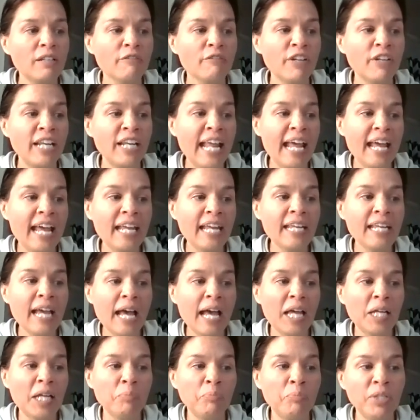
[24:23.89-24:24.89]
relay
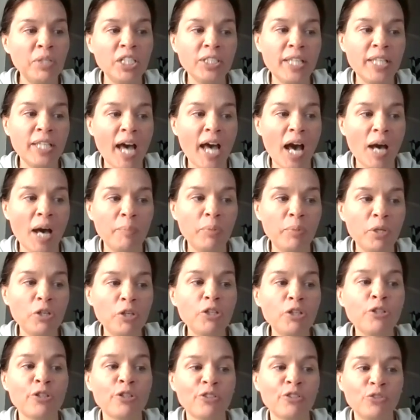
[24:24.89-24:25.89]
and build up
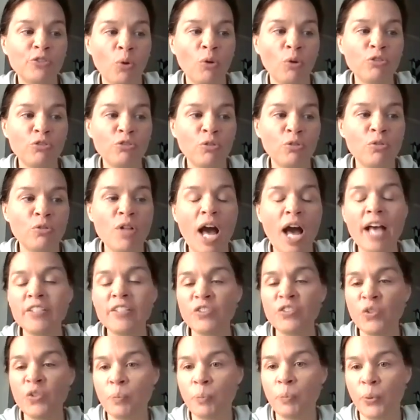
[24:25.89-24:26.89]
your social
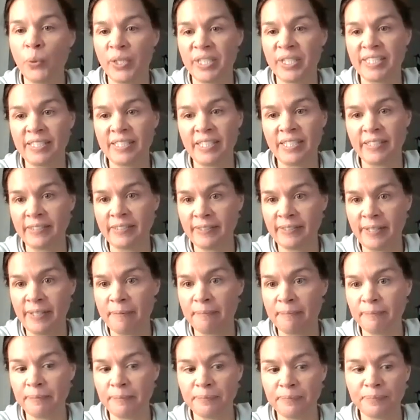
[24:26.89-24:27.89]
and support
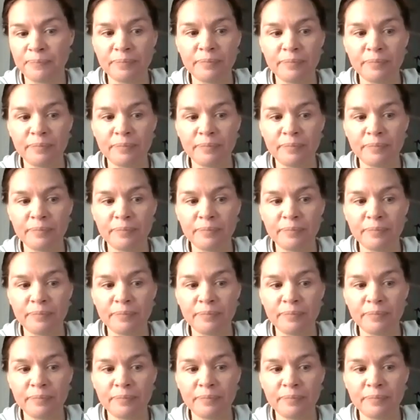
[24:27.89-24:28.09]
system.